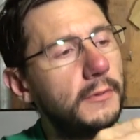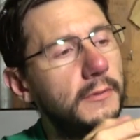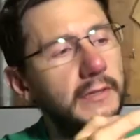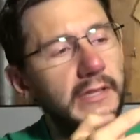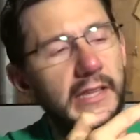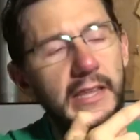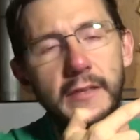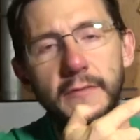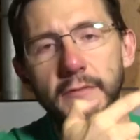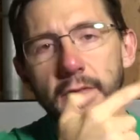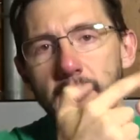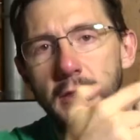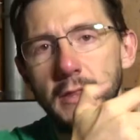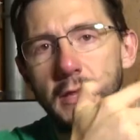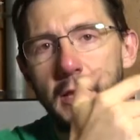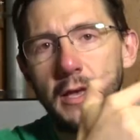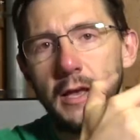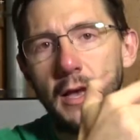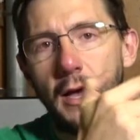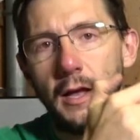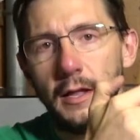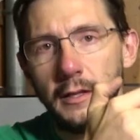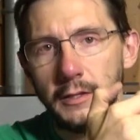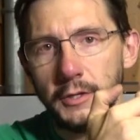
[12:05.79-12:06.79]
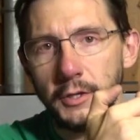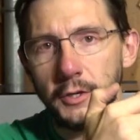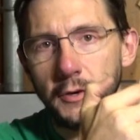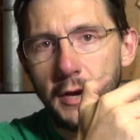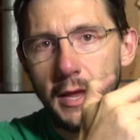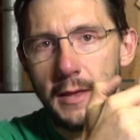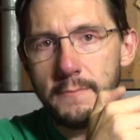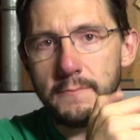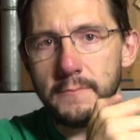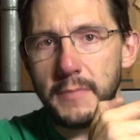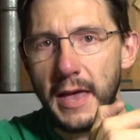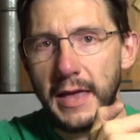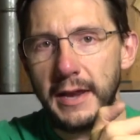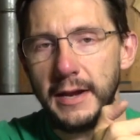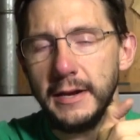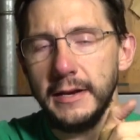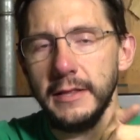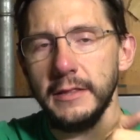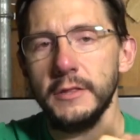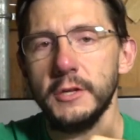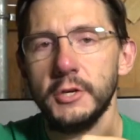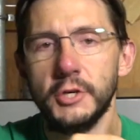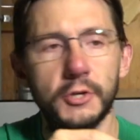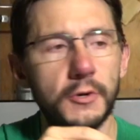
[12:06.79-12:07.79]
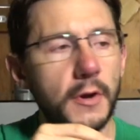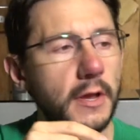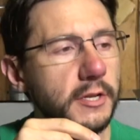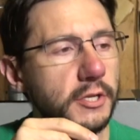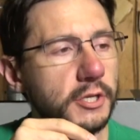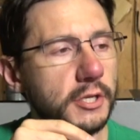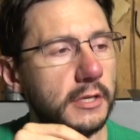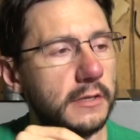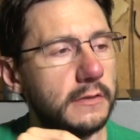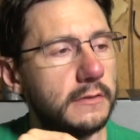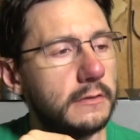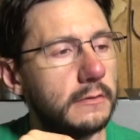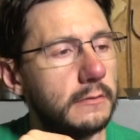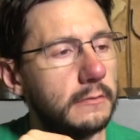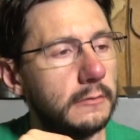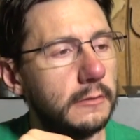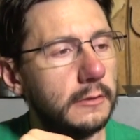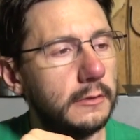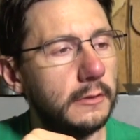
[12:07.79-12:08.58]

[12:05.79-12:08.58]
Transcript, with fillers: leaving the color embedded in the trenches.